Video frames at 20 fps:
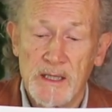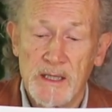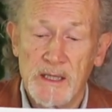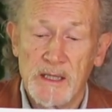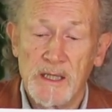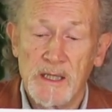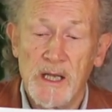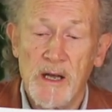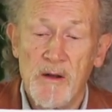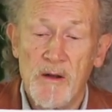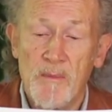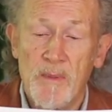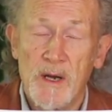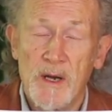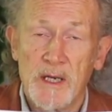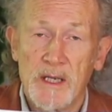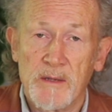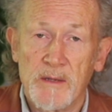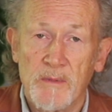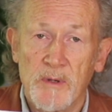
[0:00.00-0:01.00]
lower
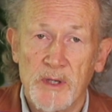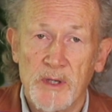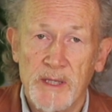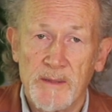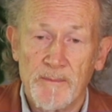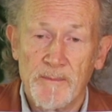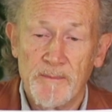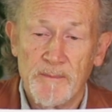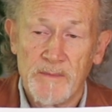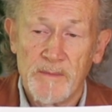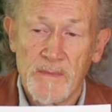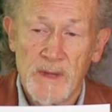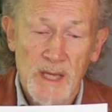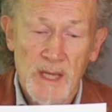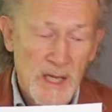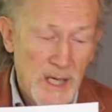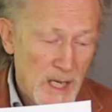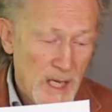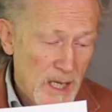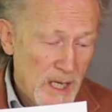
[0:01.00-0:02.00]
part of the body.
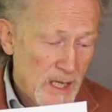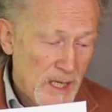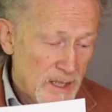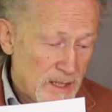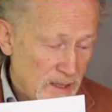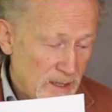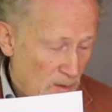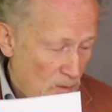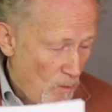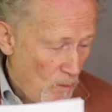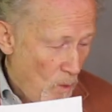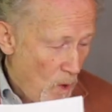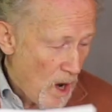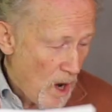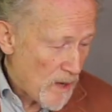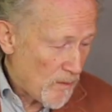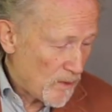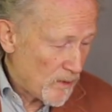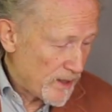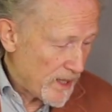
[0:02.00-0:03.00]
So
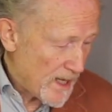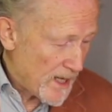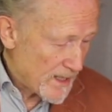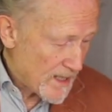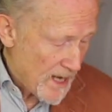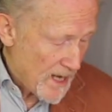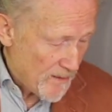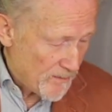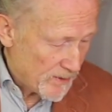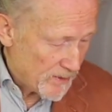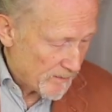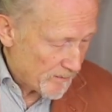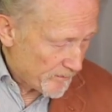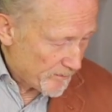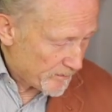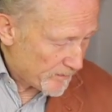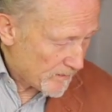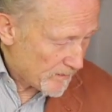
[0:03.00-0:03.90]
why would that happen?